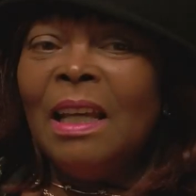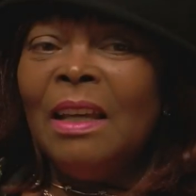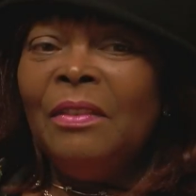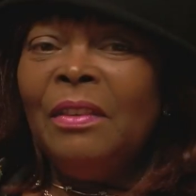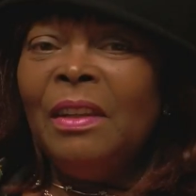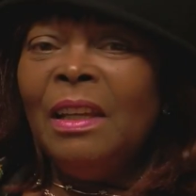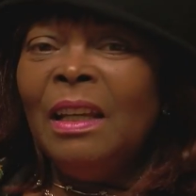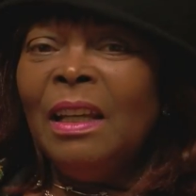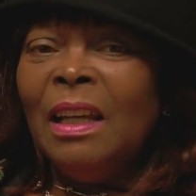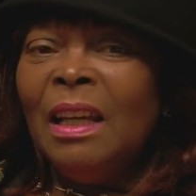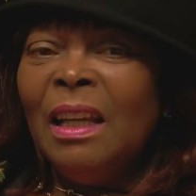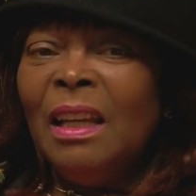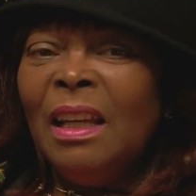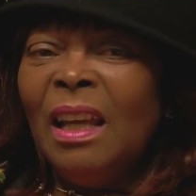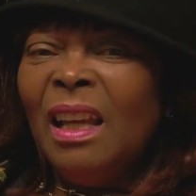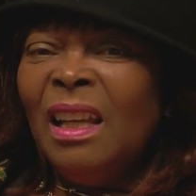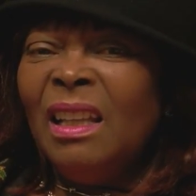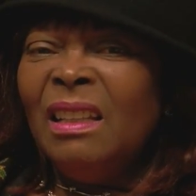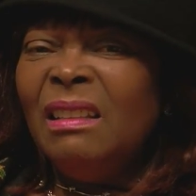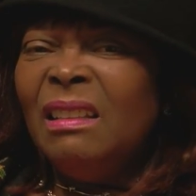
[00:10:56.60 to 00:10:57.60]
I think I,
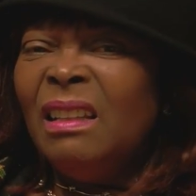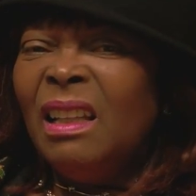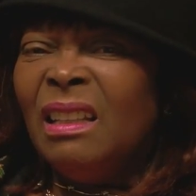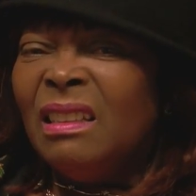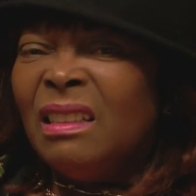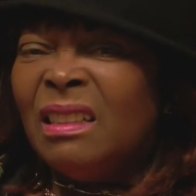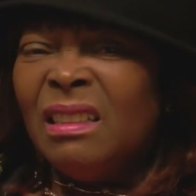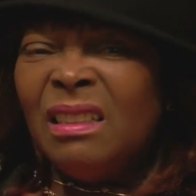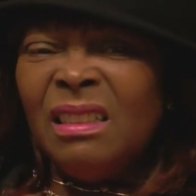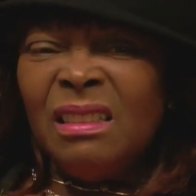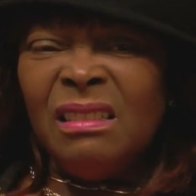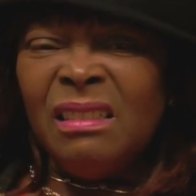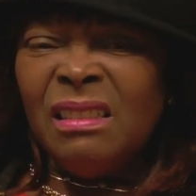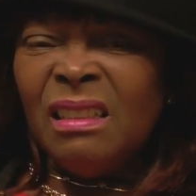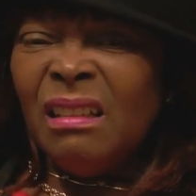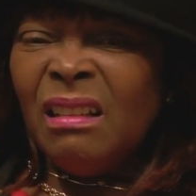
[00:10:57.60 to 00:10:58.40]
I knitted